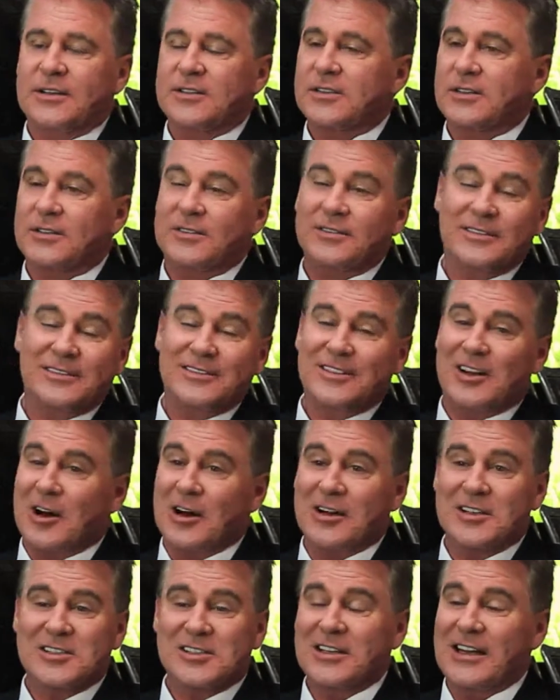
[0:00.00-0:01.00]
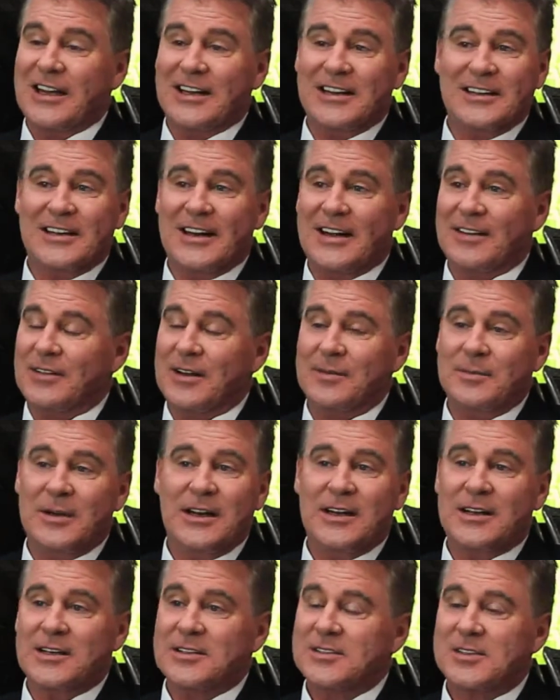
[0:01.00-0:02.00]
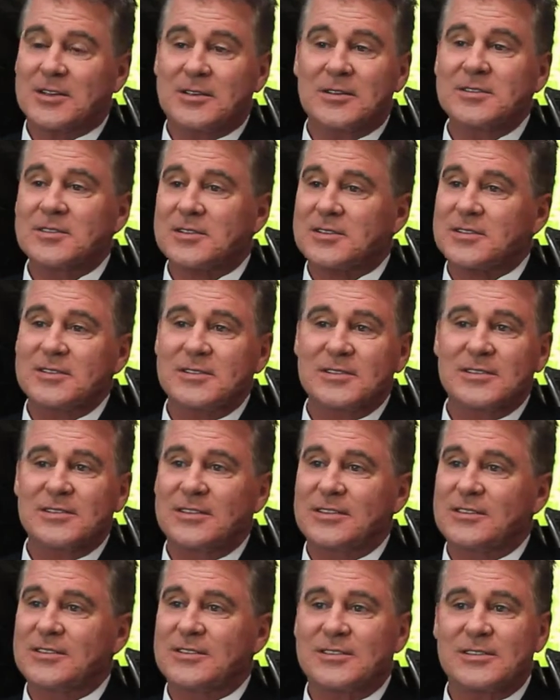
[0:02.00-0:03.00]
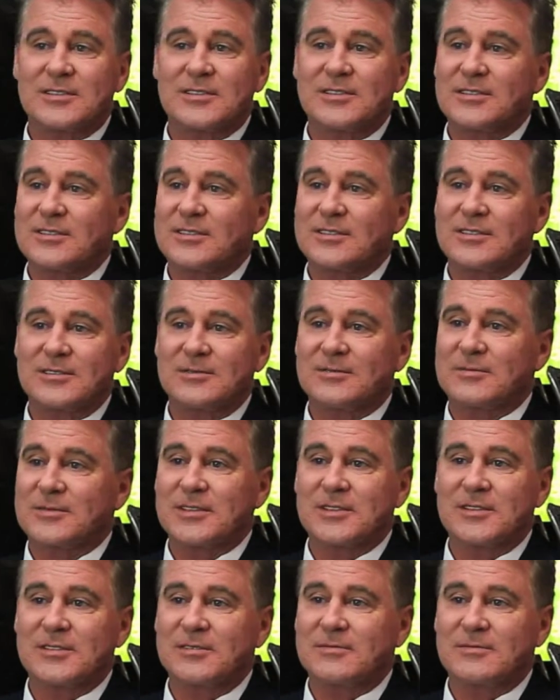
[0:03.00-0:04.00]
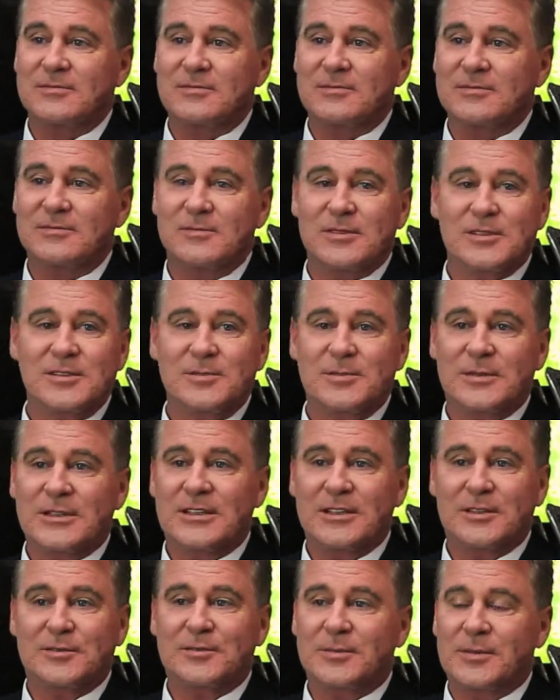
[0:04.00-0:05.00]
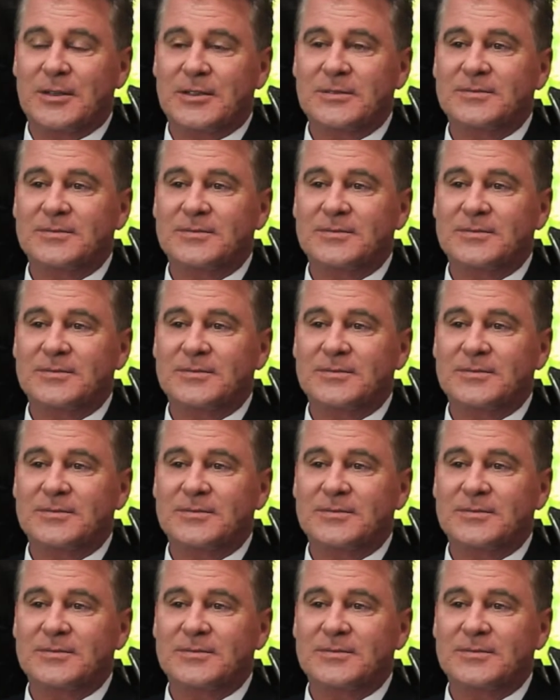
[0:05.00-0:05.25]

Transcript: So honestly, I didn't have that many concerns. It wasn't a big deal for